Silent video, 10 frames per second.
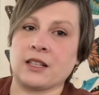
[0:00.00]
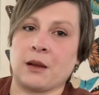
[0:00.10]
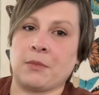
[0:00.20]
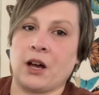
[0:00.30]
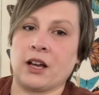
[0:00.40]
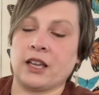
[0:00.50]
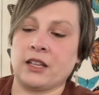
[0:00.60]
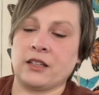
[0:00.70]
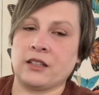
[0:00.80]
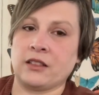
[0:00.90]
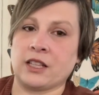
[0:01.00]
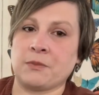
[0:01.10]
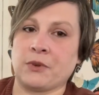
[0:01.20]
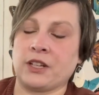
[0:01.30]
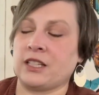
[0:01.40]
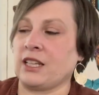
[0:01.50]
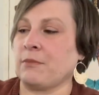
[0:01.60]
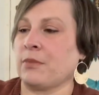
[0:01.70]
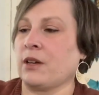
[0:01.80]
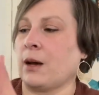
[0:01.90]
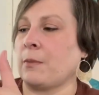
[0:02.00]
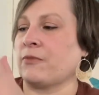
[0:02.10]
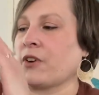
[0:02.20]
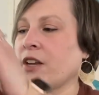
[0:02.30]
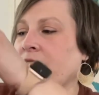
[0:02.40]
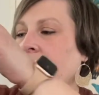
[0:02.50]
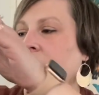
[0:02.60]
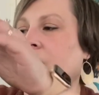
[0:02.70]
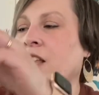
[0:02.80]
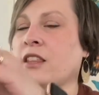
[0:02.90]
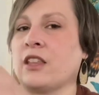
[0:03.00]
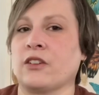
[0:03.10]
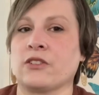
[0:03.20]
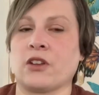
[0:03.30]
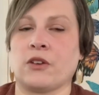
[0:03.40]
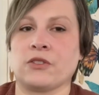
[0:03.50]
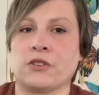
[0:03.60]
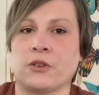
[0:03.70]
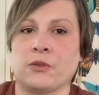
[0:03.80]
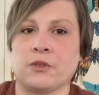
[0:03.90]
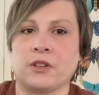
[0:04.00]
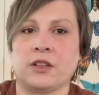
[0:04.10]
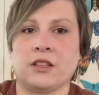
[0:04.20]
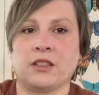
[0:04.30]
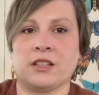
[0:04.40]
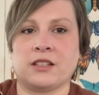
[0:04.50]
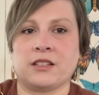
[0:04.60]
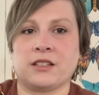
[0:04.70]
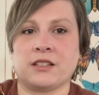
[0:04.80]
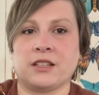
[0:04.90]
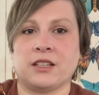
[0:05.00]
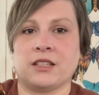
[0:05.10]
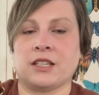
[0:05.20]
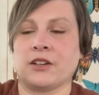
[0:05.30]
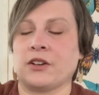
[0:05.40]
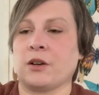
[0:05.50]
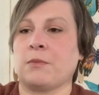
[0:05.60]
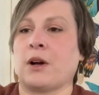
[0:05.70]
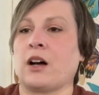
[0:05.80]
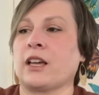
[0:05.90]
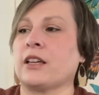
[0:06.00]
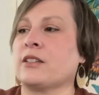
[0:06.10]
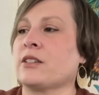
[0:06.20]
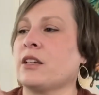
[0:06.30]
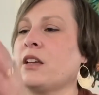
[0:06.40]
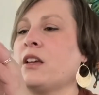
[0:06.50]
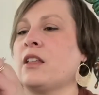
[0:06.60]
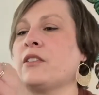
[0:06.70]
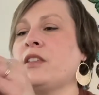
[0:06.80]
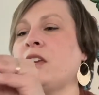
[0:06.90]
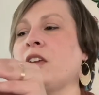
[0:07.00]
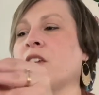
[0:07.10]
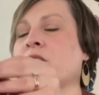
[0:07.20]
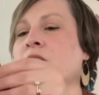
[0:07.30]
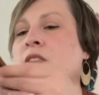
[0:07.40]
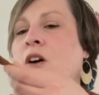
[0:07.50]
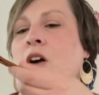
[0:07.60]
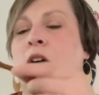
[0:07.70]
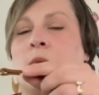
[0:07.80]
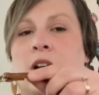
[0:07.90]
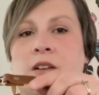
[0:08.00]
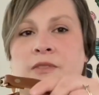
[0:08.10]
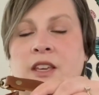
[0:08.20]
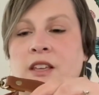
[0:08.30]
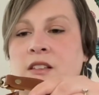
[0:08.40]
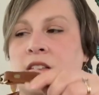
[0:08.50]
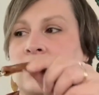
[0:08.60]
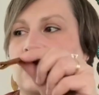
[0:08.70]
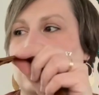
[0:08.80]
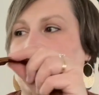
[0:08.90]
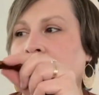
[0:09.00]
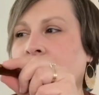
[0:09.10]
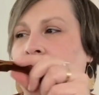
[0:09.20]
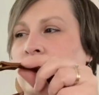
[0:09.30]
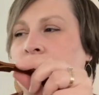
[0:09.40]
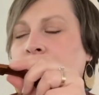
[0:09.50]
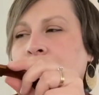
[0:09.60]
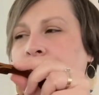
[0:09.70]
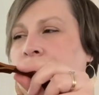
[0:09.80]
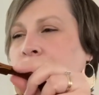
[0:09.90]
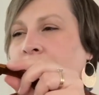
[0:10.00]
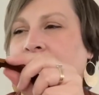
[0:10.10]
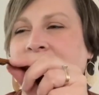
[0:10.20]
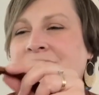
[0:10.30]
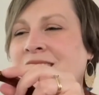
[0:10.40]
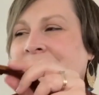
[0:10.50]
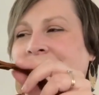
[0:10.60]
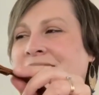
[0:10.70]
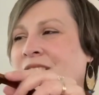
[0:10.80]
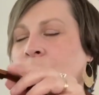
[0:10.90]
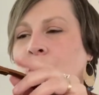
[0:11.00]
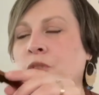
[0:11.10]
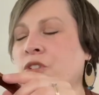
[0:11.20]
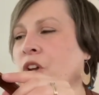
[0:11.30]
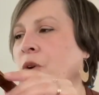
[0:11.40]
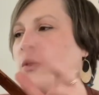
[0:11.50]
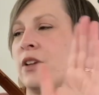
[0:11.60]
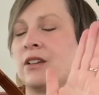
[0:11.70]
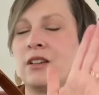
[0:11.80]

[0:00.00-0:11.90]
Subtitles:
a pocket that's pretty deep up front here, and then there's also this interior pocket. The hardware of these is like a brassy gold tone.